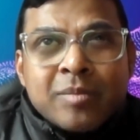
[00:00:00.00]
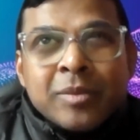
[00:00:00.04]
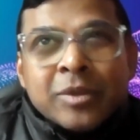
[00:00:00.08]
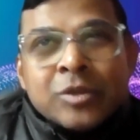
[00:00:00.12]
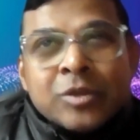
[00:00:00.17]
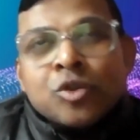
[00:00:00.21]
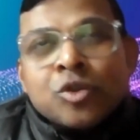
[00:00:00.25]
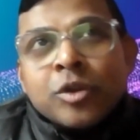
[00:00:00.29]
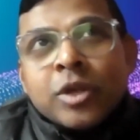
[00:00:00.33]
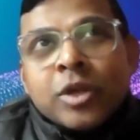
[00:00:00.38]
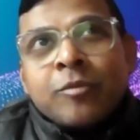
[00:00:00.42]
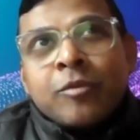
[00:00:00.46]

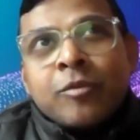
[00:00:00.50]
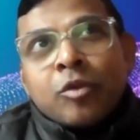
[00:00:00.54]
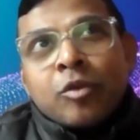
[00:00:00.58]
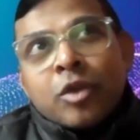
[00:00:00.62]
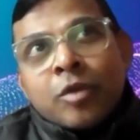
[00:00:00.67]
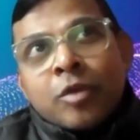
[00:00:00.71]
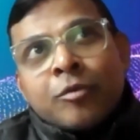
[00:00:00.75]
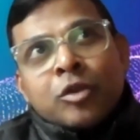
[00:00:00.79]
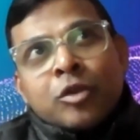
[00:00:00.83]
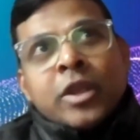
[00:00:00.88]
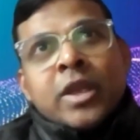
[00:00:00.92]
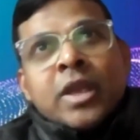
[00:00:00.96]
so if
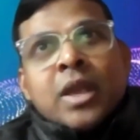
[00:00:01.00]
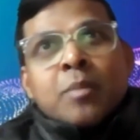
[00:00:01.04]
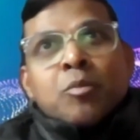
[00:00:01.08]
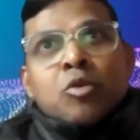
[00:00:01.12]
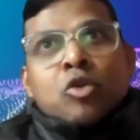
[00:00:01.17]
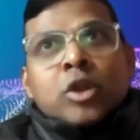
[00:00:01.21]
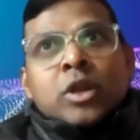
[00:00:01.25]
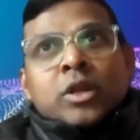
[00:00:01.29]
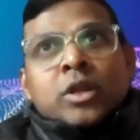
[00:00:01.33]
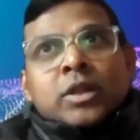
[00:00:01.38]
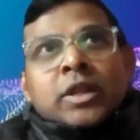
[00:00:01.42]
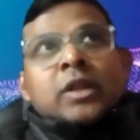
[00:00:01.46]
you think
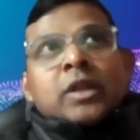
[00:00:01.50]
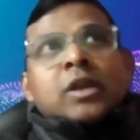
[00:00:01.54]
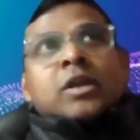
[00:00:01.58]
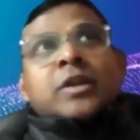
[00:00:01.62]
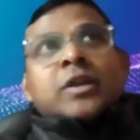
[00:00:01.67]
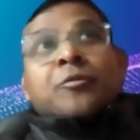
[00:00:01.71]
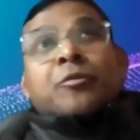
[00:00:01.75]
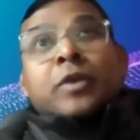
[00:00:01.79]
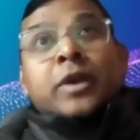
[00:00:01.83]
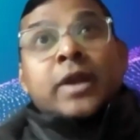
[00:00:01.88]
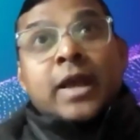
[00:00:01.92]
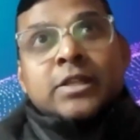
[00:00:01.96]
about it, there are
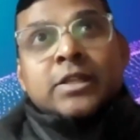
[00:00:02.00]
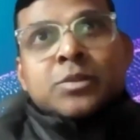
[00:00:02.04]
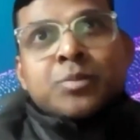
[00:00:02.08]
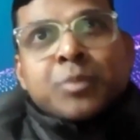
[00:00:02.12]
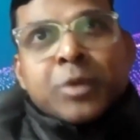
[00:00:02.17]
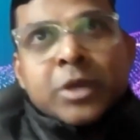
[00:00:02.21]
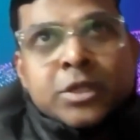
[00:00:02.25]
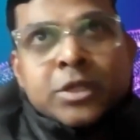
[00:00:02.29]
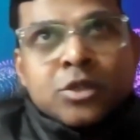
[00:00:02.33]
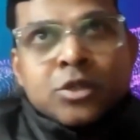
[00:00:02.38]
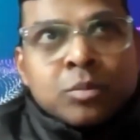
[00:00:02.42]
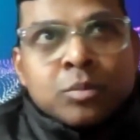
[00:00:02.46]
different
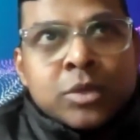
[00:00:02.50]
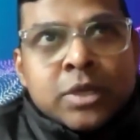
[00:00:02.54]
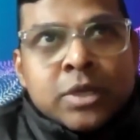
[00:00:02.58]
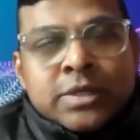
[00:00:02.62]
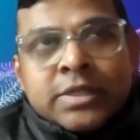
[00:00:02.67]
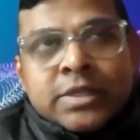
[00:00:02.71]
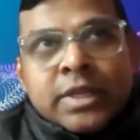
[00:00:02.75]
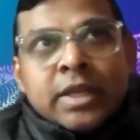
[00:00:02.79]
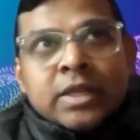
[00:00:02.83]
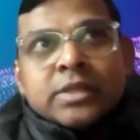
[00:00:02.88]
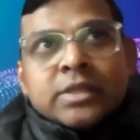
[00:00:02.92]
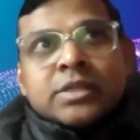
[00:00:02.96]
aspects of these
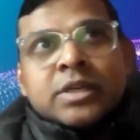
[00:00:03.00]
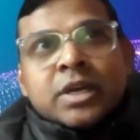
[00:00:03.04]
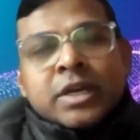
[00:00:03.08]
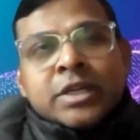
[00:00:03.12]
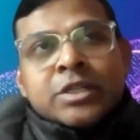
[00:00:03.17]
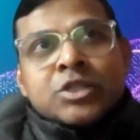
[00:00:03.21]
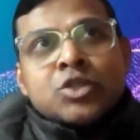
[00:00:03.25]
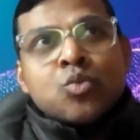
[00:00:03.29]
skills, right?